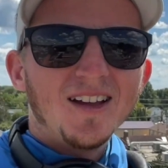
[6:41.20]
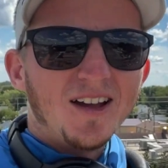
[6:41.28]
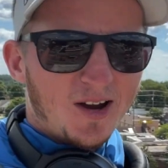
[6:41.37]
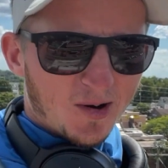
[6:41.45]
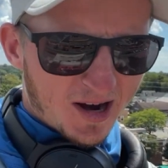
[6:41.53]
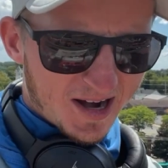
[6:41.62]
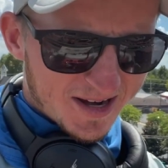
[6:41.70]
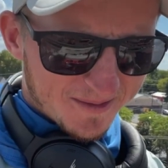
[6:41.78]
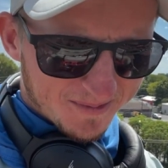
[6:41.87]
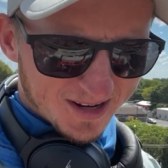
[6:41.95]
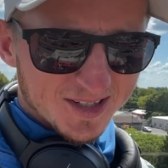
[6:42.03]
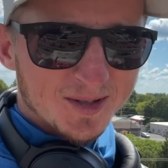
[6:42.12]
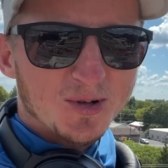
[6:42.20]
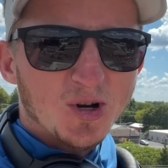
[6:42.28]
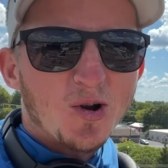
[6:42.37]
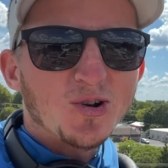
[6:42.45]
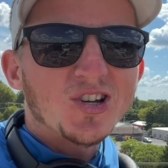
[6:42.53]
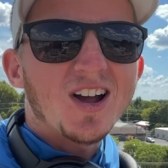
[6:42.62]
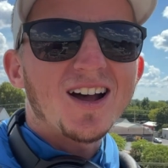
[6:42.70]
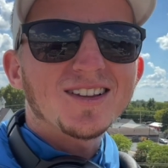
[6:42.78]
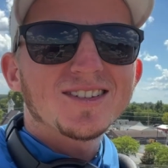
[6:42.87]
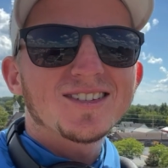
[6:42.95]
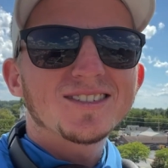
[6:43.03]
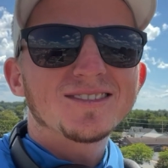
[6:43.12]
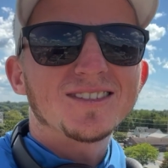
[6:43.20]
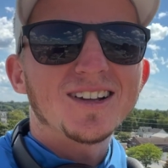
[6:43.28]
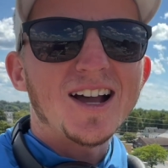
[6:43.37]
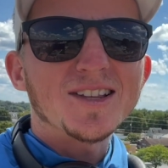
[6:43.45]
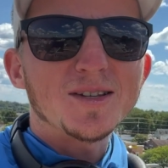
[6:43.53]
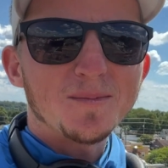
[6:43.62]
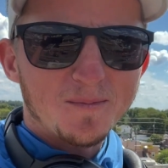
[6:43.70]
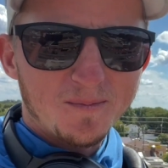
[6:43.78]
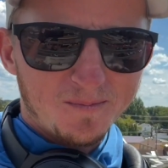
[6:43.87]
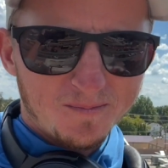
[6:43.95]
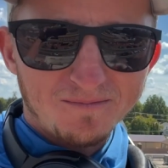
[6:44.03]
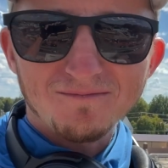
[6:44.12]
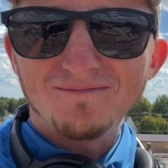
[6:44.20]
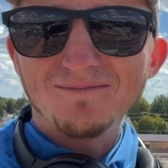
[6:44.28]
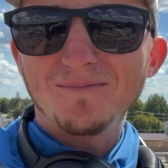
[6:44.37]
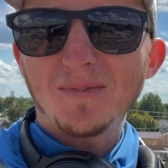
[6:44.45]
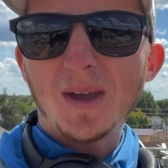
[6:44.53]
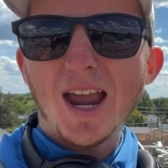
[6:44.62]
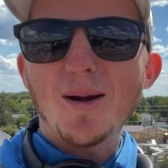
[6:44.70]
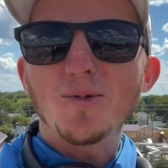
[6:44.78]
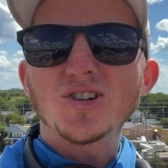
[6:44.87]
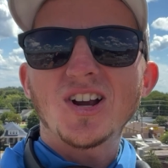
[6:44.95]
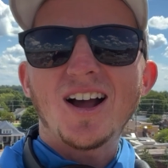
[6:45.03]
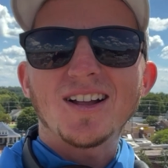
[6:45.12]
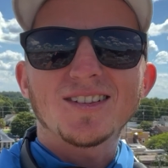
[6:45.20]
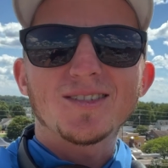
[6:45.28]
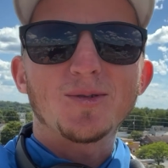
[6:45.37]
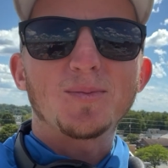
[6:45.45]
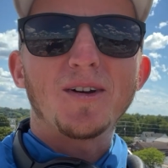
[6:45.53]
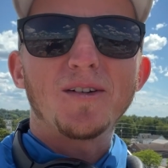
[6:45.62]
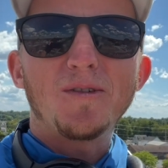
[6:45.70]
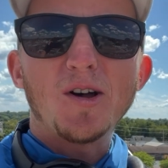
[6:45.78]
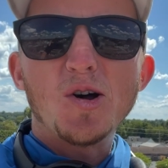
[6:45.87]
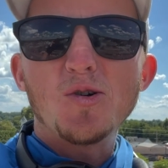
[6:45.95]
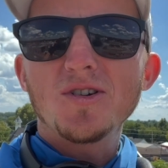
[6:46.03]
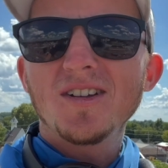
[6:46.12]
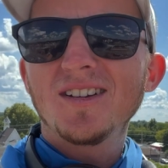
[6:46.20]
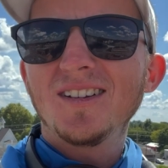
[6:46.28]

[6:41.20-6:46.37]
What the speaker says: Alrighty, got some drone shots, got some camera shots with my phone,